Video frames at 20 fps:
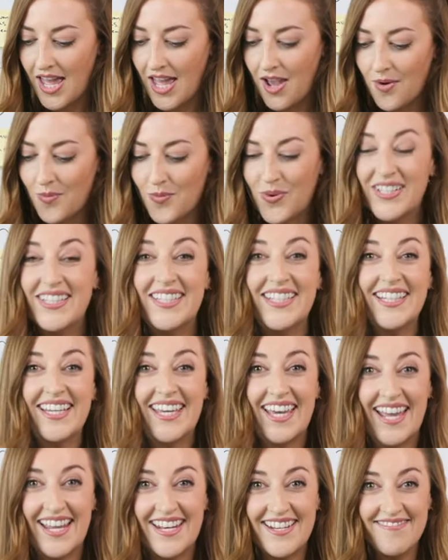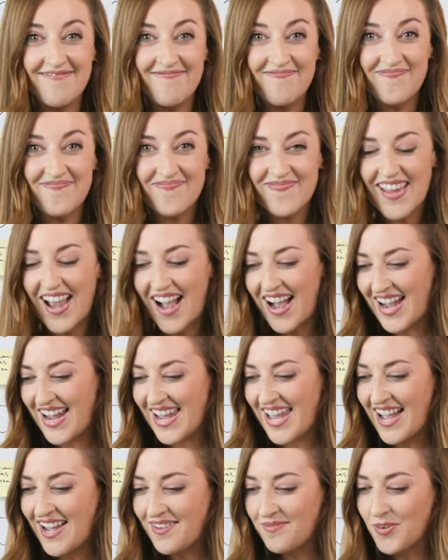Once again, I
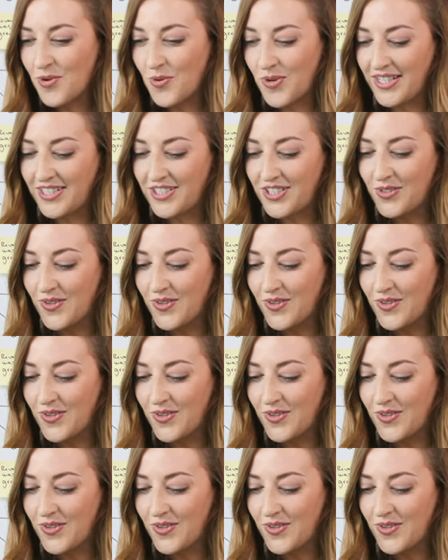am going to